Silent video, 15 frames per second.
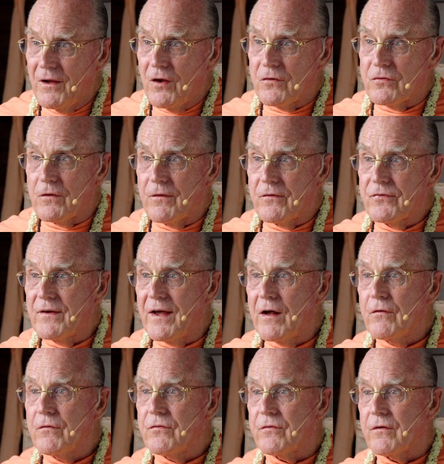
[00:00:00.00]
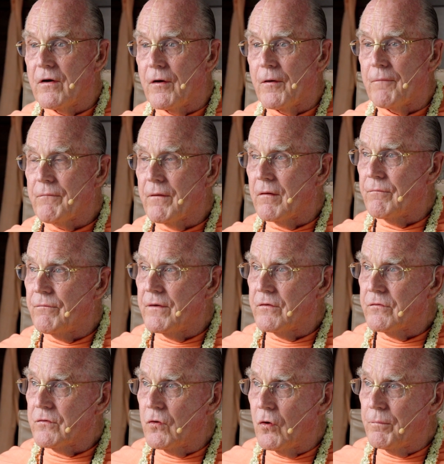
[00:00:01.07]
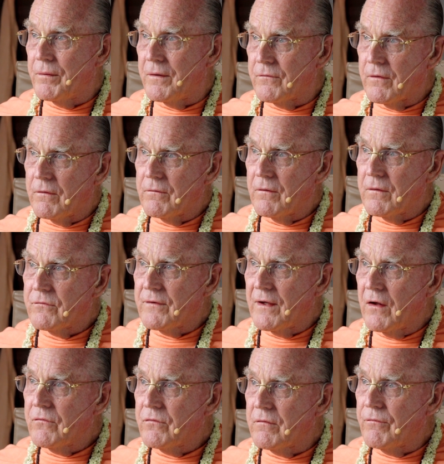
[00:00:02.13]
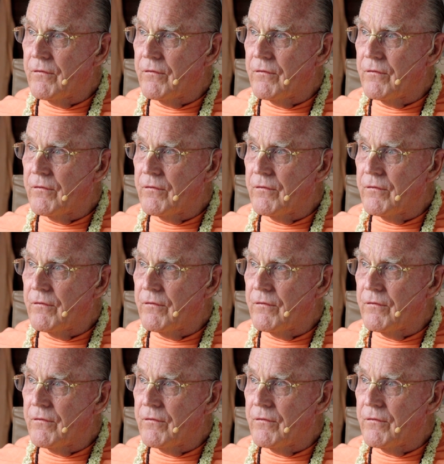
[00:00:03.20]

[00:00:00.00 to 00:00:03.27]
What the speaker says: So the sounds of these gopis, the sounds of